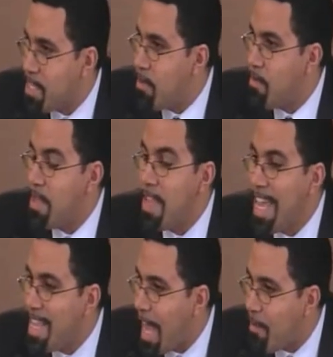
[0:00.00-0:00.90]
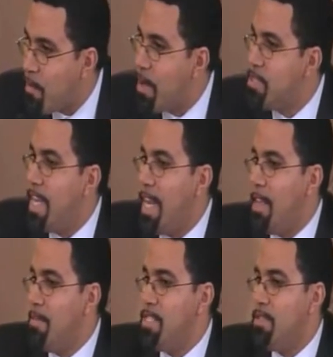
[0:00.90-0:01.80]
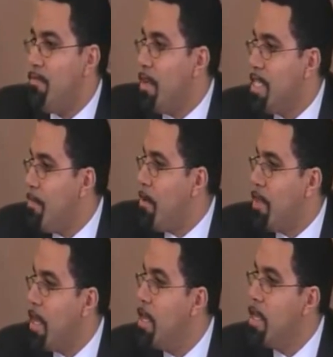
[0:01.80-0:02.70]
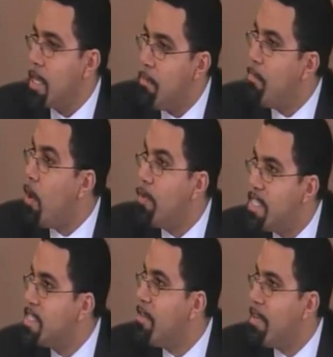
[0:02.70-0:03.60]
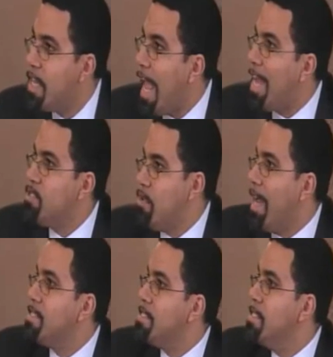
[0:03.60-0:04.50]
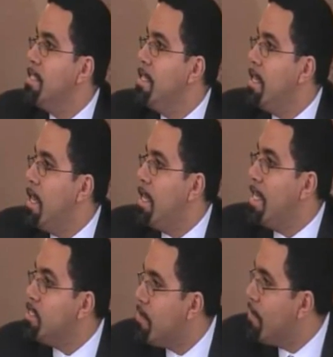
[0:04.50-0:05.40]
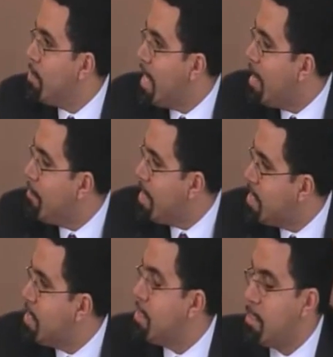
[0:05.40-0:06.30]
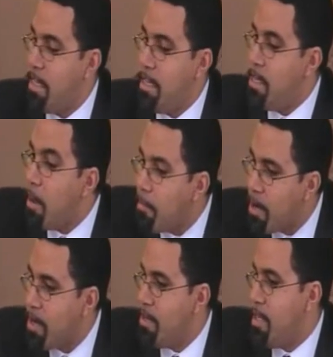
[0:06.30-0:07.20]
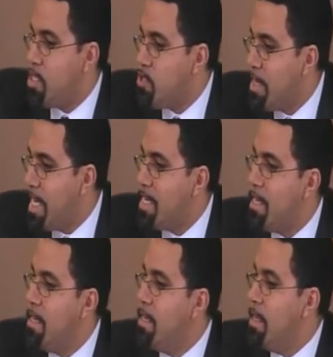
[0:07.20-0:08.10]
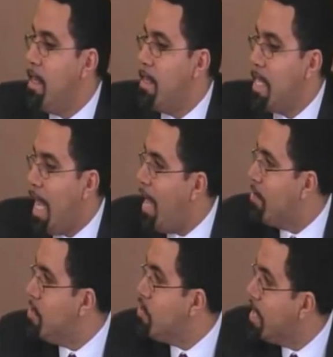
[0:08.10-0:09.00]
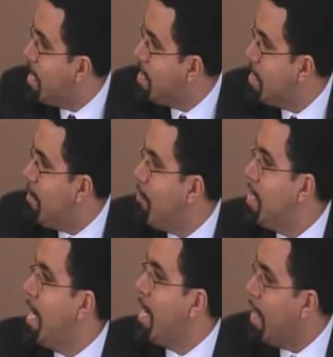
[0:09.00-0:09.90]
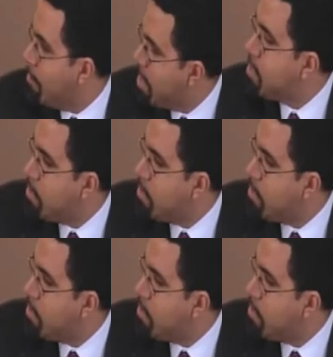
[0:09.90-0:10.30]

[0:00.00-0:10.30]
So in that 400 data elements, for example, are the components of an address. Each of those elements, the number, the street, town, is treated as a different data element.